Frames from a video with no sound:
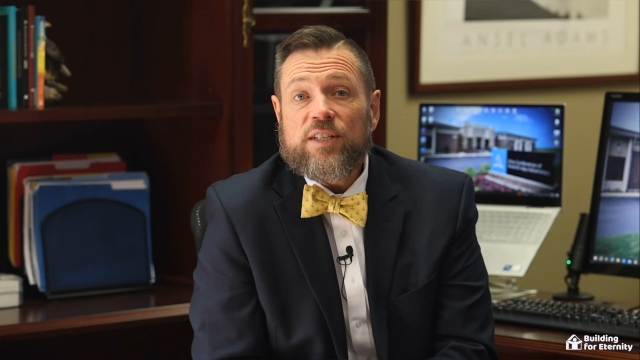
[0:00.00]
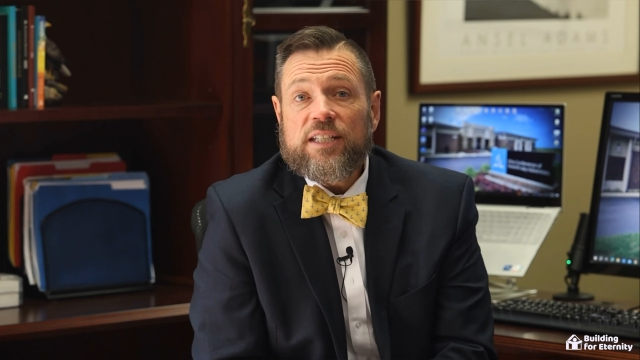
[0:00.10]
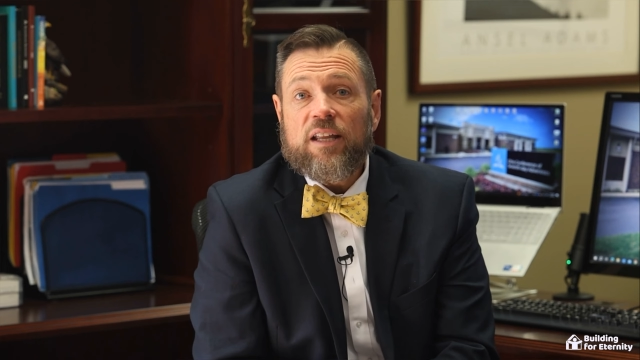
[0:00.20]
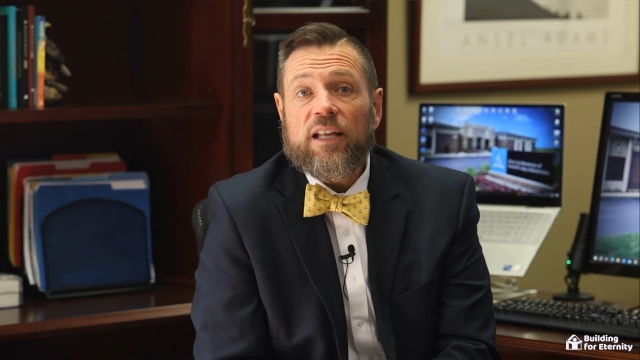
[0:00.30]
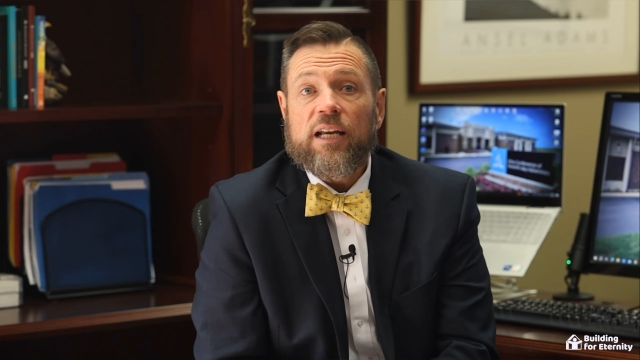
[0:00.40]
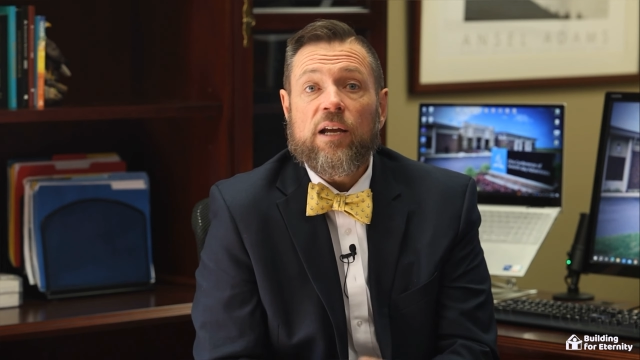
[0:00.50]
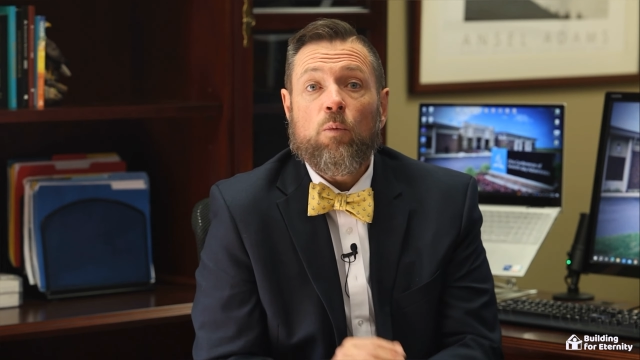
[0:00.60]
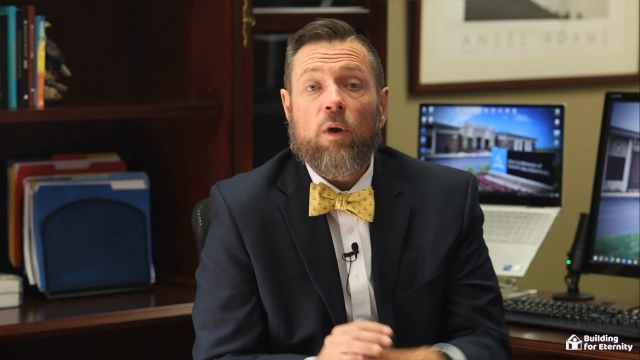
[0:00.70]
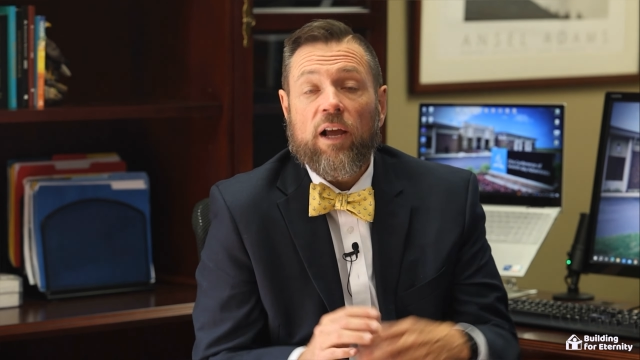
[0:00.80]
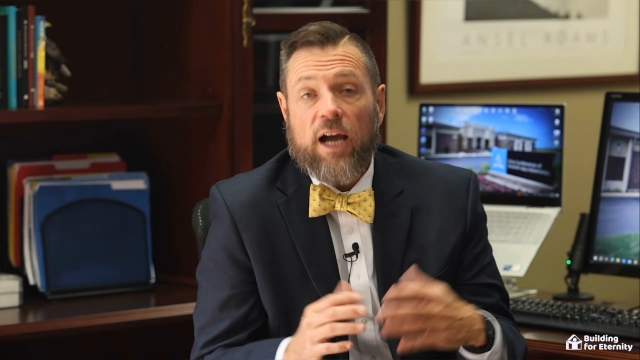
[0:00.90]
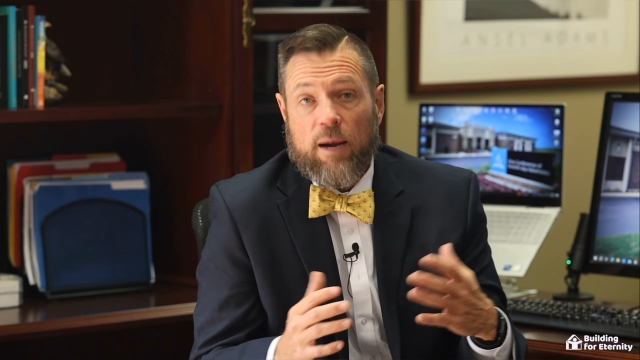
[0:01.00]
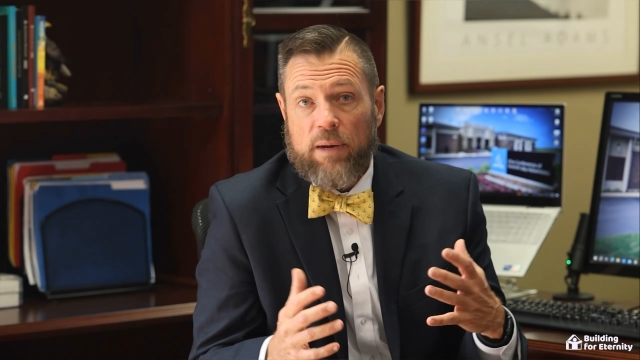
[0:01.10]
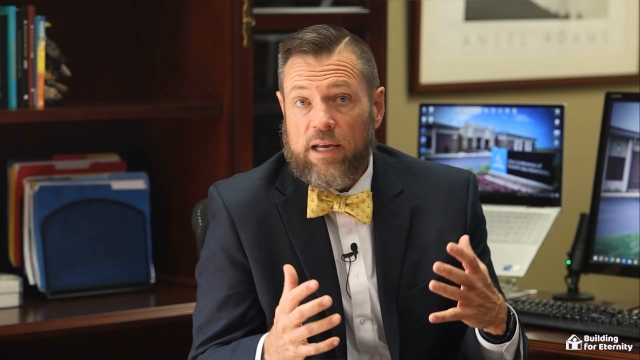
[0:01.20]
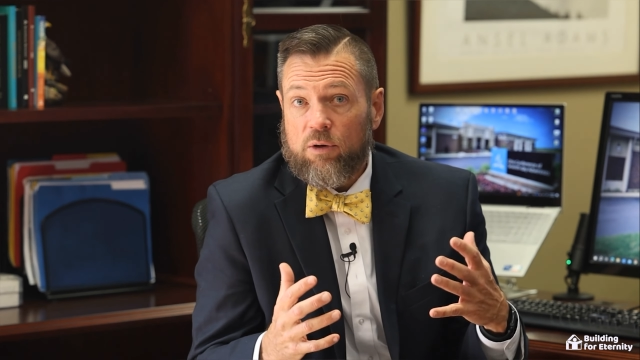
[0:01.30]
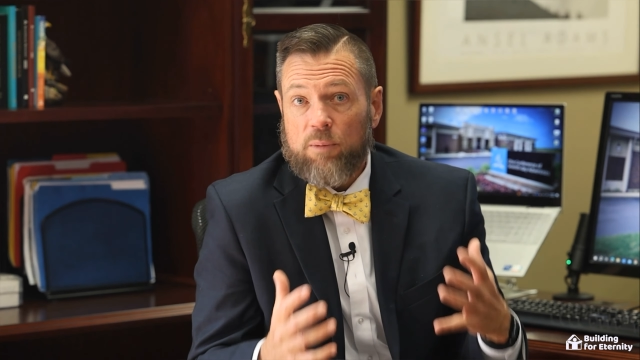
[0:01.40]
facility will
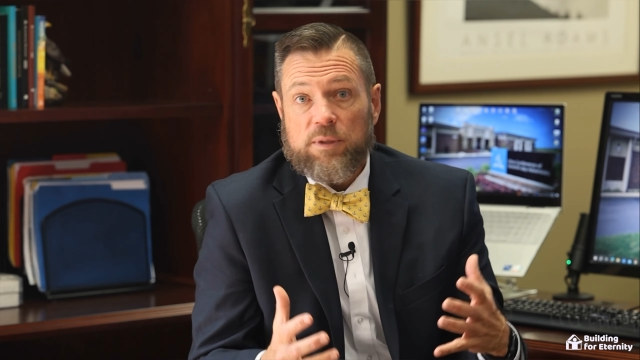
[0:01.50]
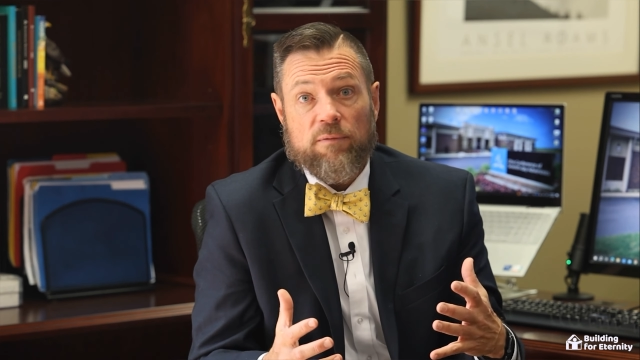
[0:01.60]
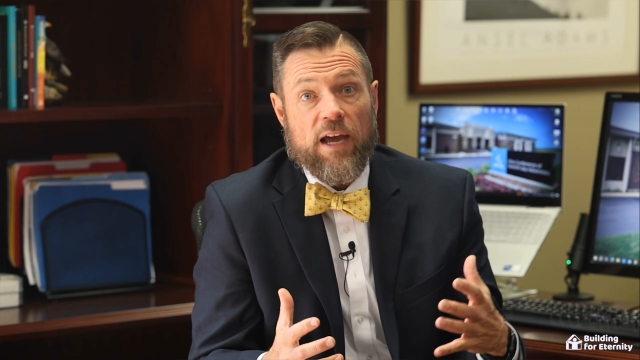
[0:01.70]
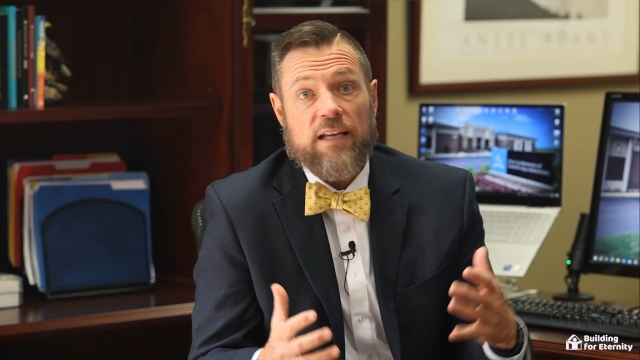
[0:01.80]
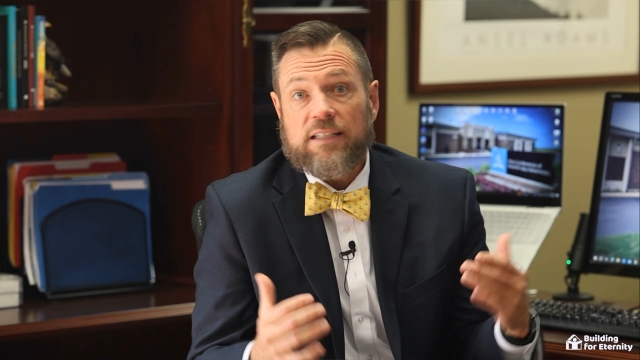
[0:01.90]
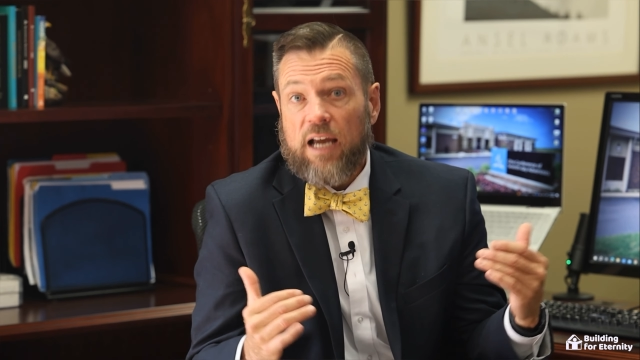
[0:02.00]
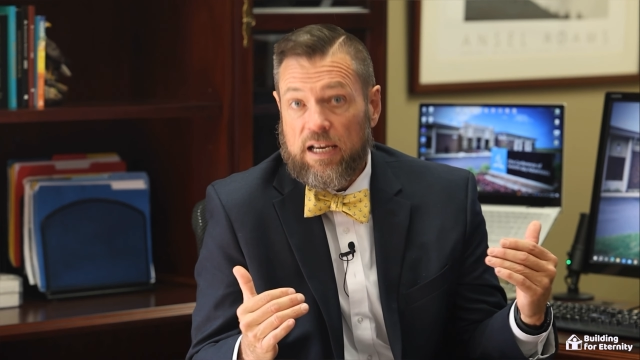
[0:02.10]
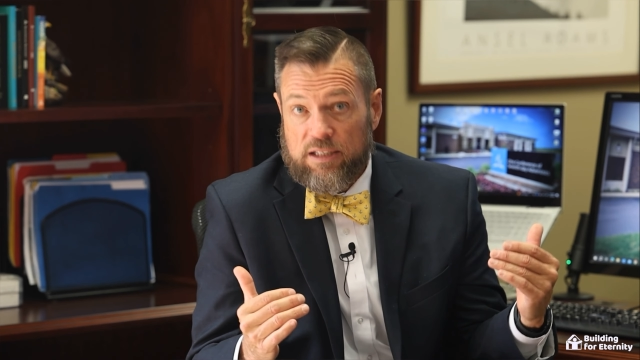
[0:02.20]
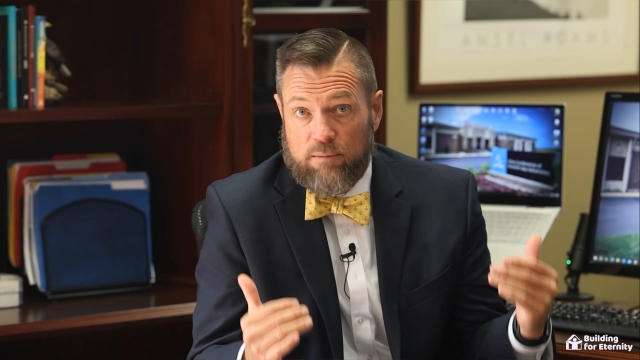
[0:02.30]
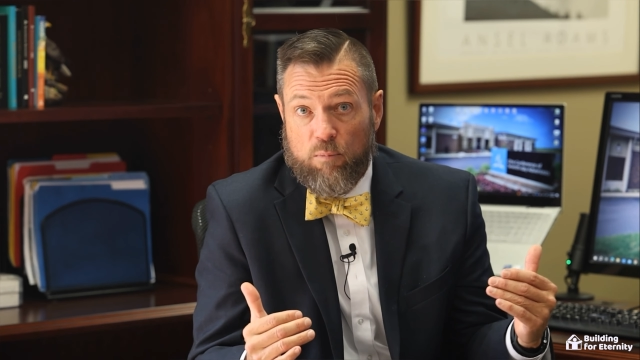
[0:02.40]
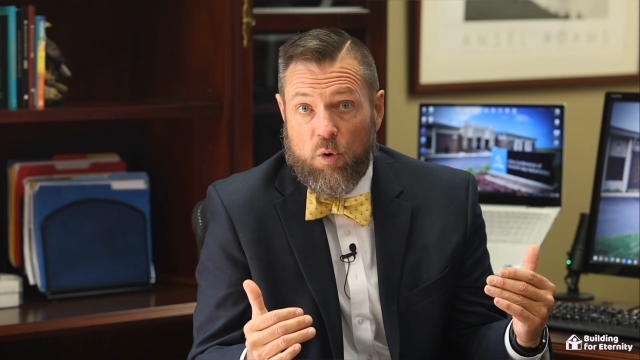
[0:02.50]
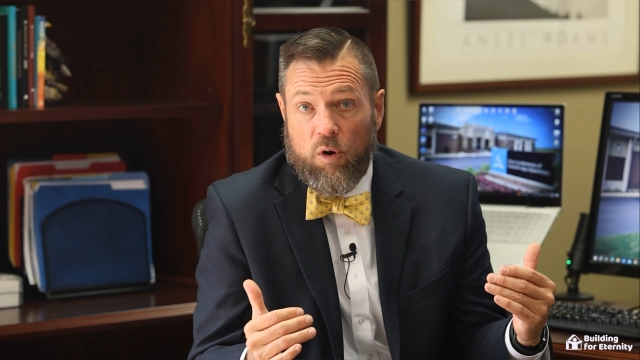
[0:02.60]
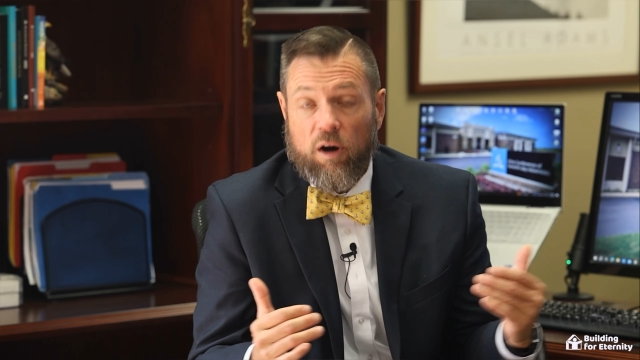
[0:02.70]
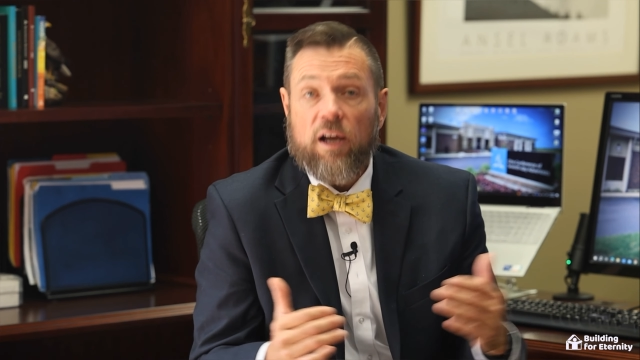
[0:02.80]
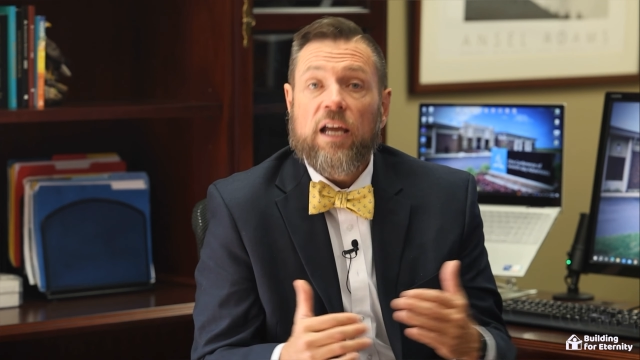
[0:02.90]
accommodate groups of that size and
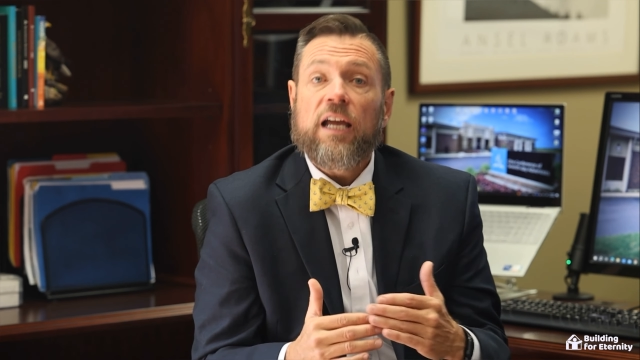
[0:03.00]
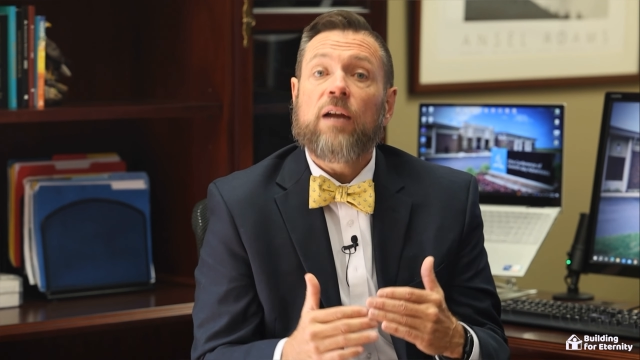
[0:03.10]
more.